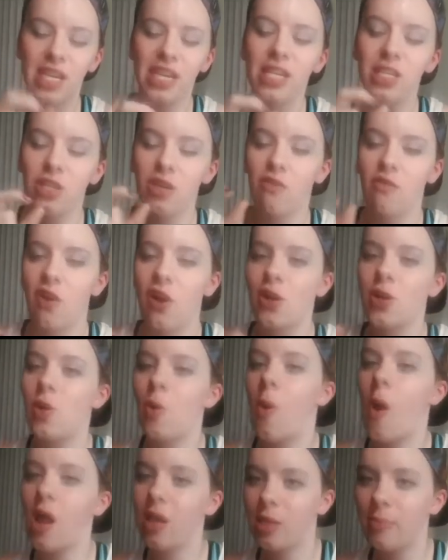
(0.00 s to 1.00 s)
each of our
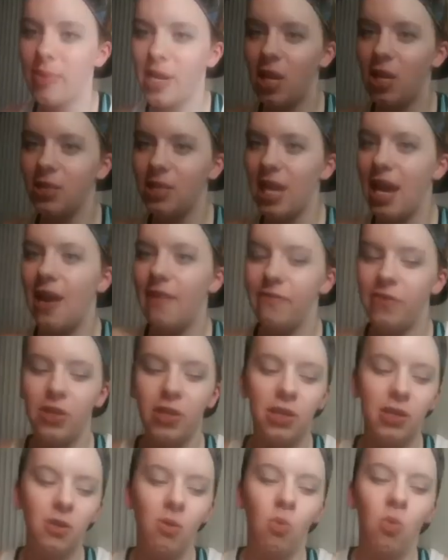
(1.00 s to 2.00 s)
koala bears
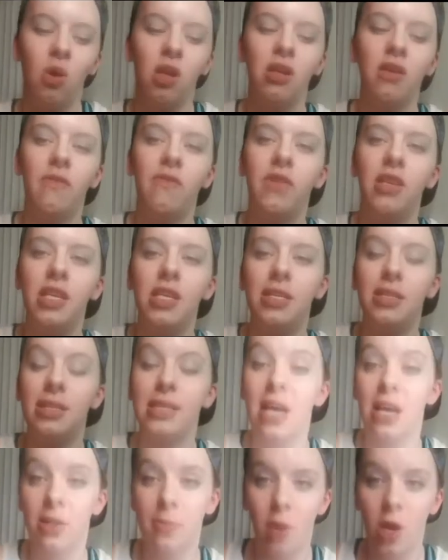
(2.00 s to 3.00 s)
after one of the
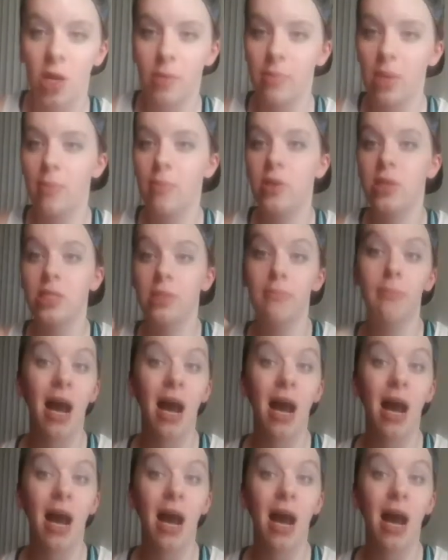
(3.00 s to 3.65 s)
South Park members.